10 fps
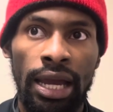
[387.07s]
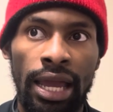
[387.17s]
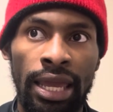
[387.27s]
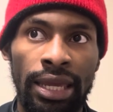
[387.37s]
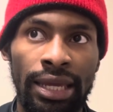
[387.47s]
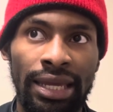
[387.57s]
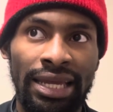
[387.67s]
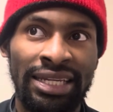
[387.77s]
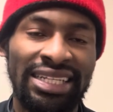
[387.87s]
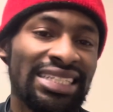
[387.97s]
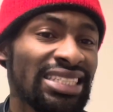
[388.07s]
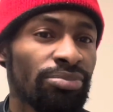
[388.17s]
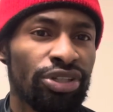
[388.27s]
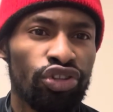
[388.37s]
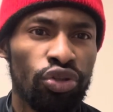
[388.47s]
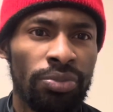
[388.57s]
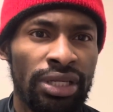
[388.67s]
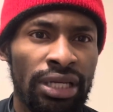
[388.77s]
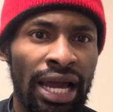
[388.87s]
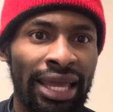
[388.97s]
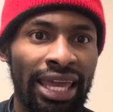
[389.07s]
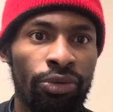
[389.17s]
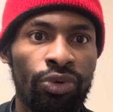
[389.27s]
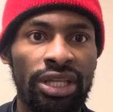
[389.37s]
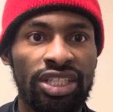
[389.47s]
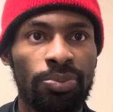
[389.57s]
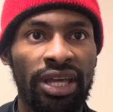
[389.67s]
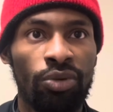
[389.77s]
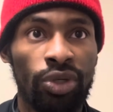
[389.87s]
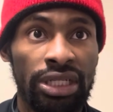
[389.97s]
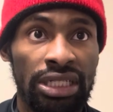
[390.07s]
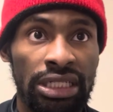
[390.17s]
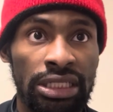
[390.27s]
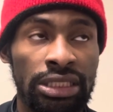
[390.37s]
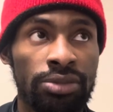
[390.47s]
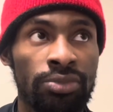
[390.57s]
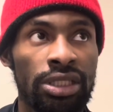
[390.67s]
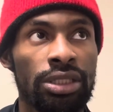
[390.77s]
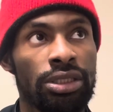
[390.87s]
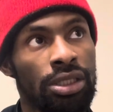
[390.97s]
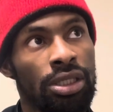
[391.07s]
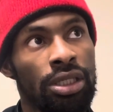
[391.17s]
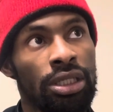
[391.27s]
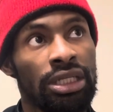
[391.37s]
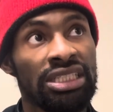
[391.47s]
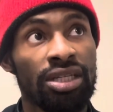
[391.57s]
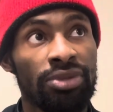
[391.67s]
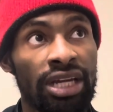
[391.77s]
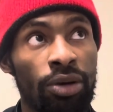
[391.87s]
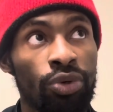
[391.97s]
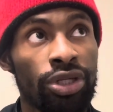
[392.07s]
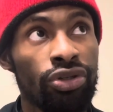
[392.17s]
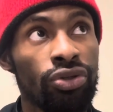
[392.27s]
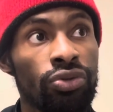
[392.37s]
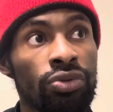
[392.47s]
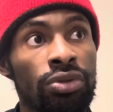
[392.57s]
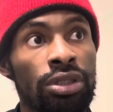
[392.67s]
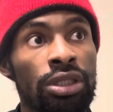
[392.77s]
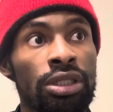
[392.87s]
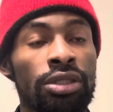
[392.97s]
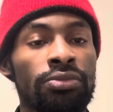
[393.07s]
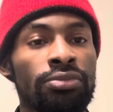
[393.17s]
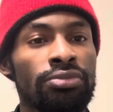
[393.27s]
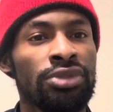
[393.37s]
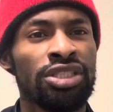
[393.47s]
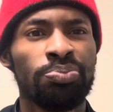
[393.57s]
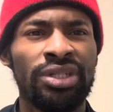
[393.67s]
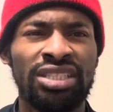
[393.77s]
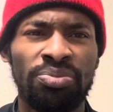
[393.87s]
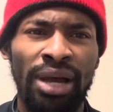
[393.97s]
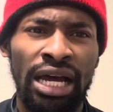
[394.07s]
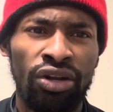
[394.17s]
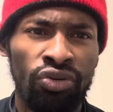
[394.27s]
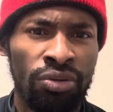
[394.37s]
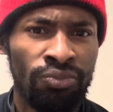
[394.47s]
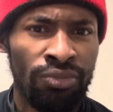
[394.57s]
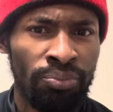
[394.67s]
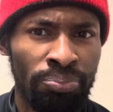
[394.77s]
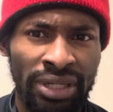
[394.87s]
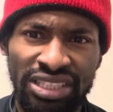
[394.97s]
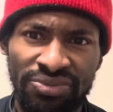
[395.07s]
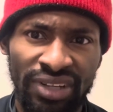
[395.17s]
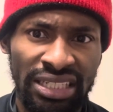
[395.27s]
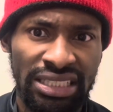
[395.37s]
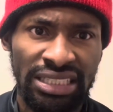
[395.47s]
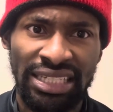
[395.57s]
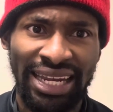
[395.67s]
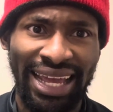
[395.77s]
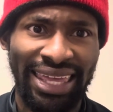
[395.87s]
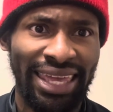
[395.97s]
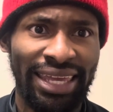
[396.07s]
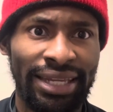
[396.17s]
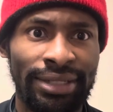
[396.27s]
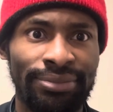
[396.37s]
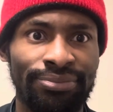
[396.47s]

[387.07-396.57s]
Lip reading: It does something to me. I can't really explain what it does, but that's something I want to do. Just put a smile on a bunch of faces that I can.